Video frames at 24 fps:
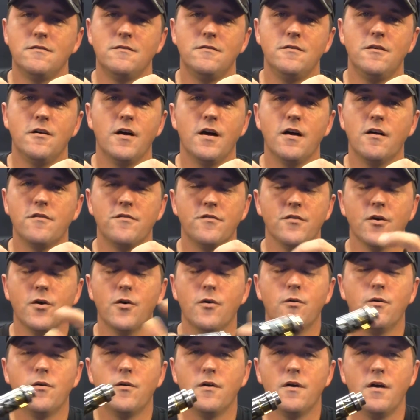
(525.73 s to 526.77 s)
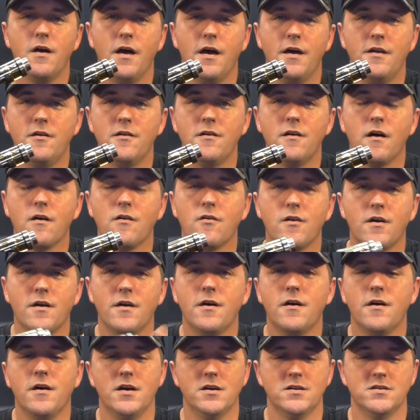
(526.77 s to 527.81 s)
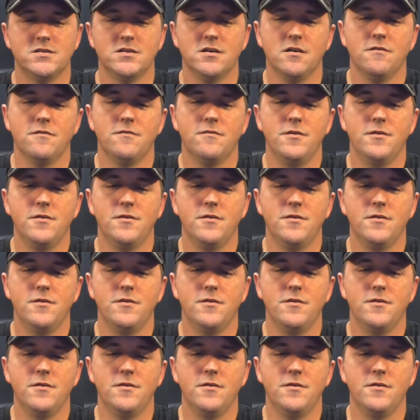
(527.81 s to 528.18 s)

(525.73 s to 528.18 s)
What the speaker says: your airflow, and you're not going to cut yourself.